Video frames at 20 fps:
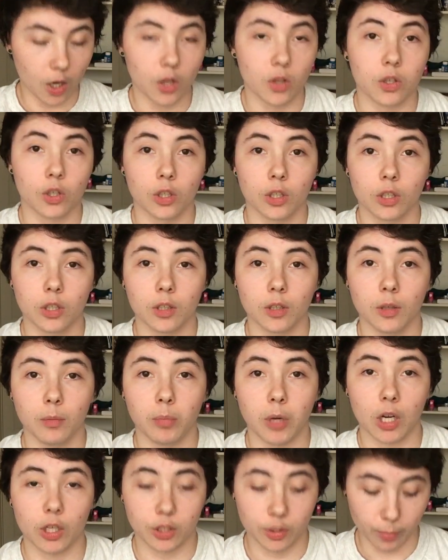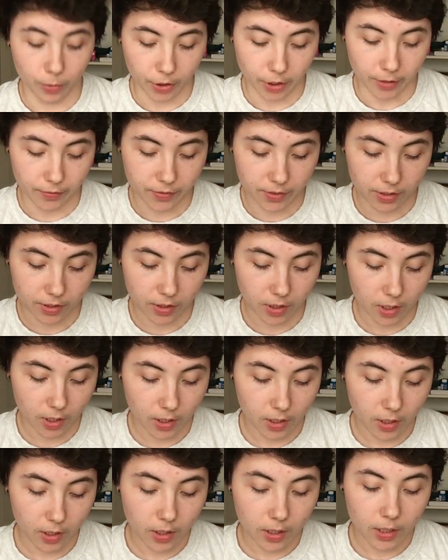other boxer briefs
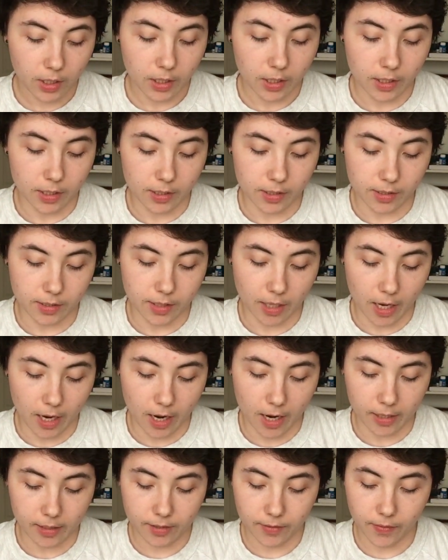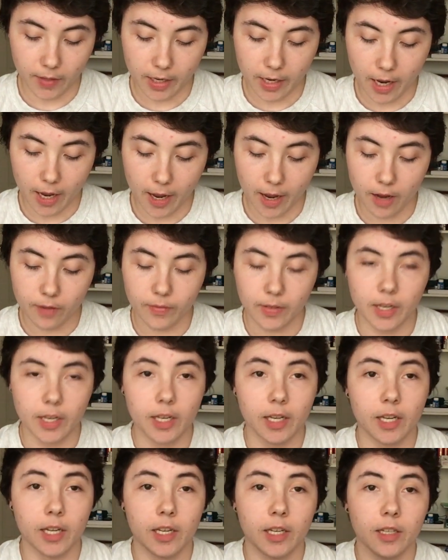is that they have
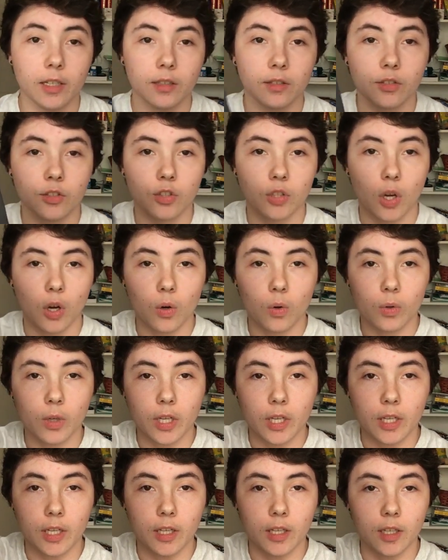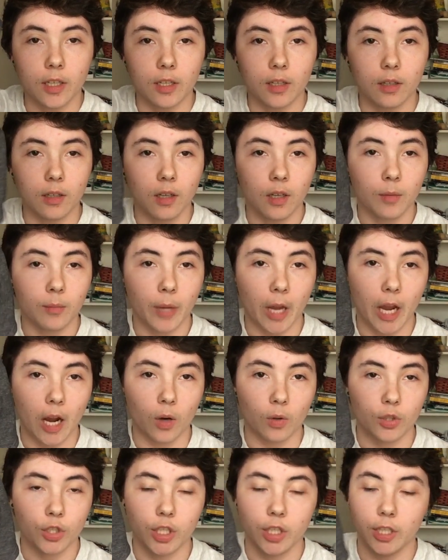a sewn-in
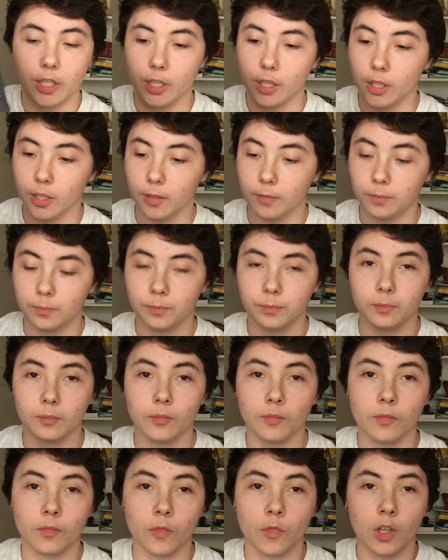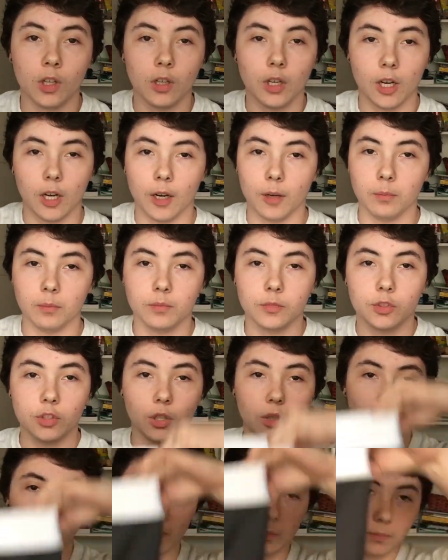pouch here. Um,
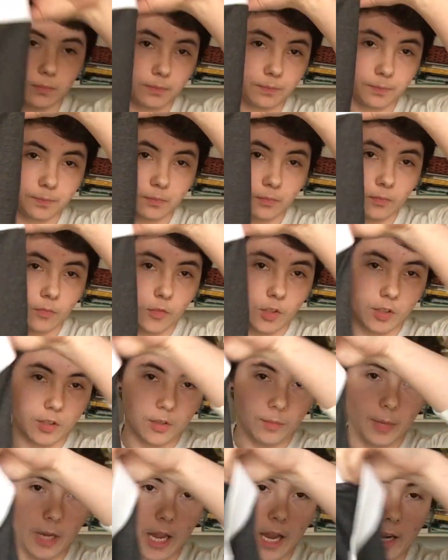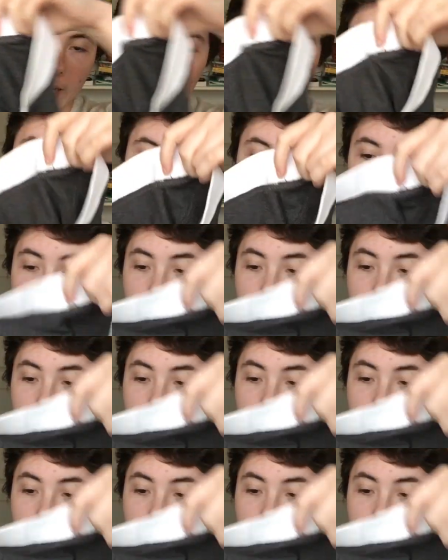so, the back,